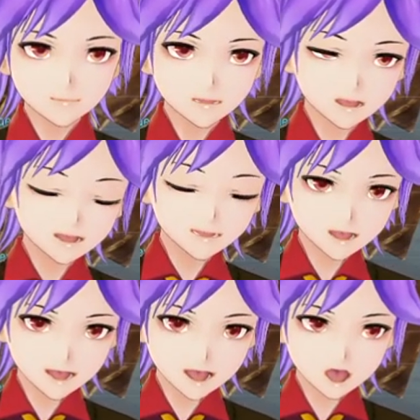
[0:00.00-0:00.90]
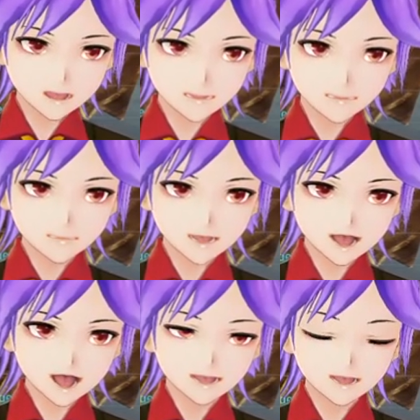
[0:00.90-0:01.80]
It's because uh,
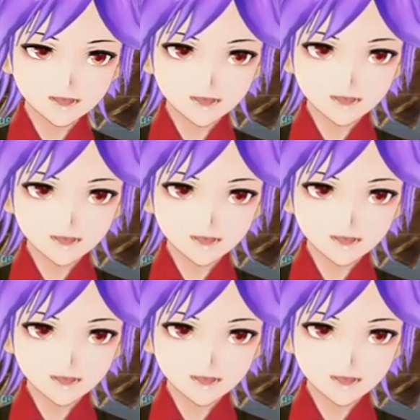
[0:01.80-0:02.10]
the